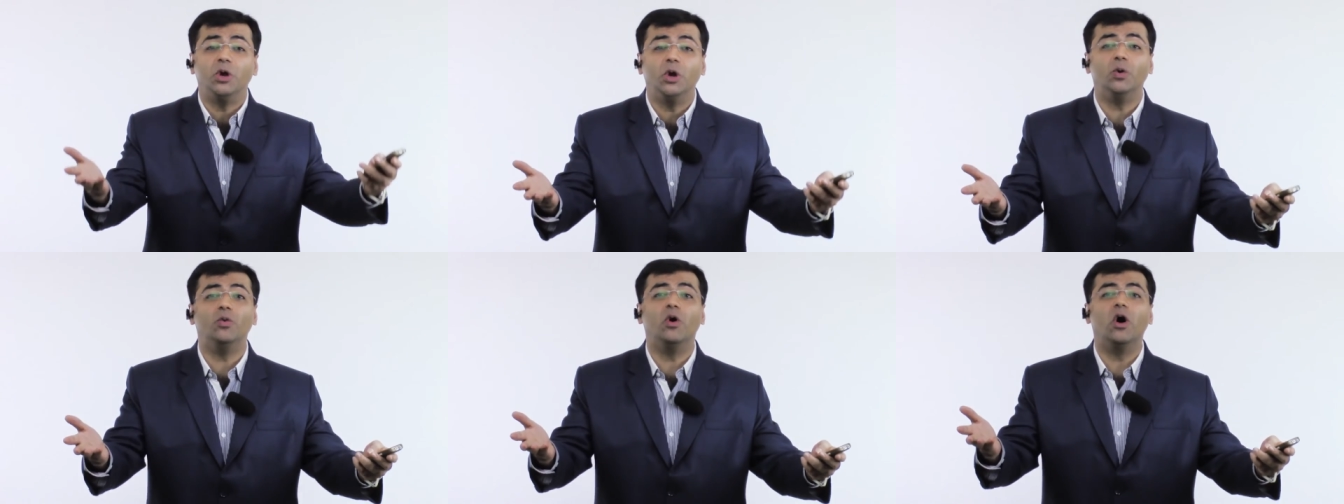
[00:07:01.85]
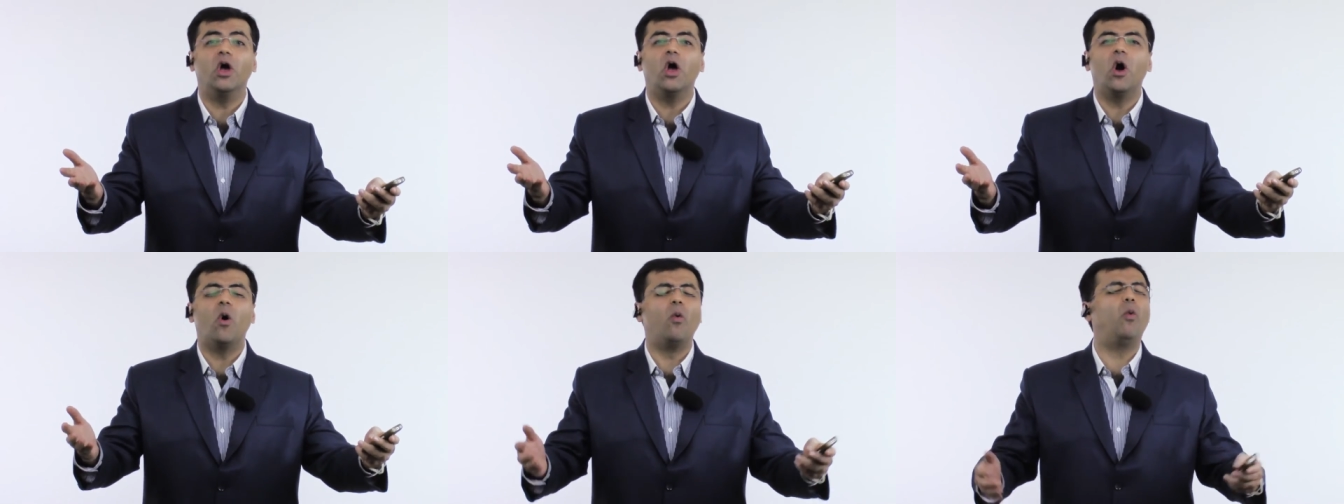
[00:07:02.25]
you.
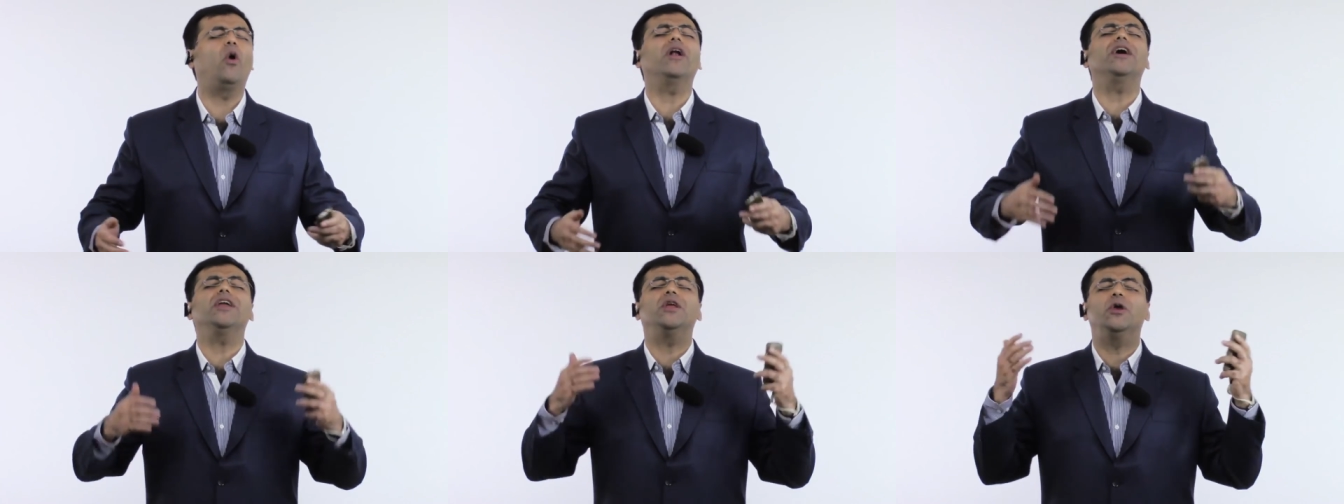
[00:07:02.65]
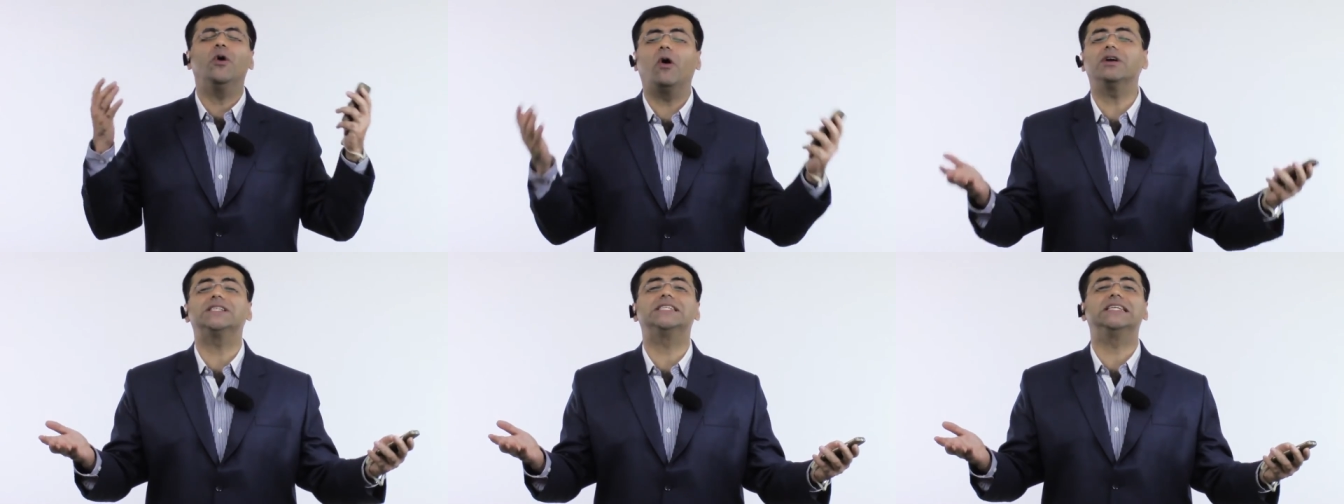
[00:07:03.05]
What are
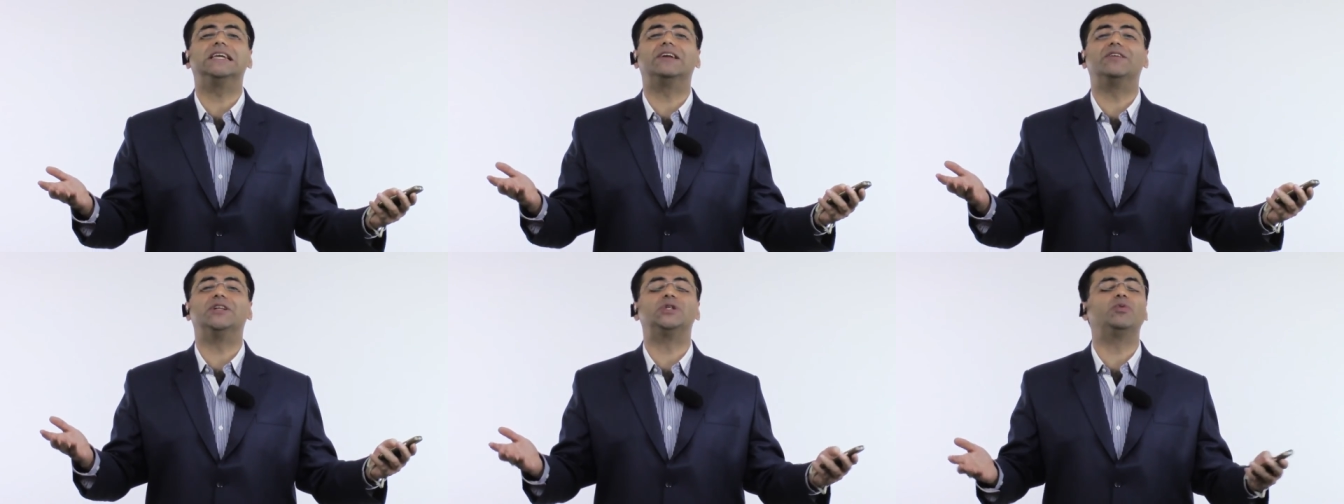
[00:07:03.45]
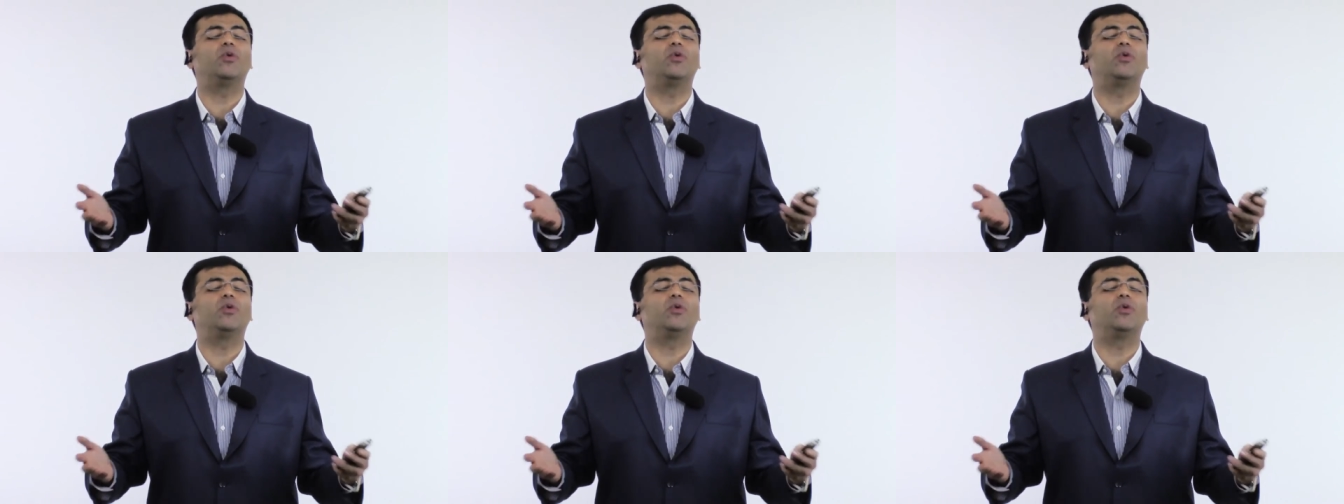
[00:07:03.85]
your secrets?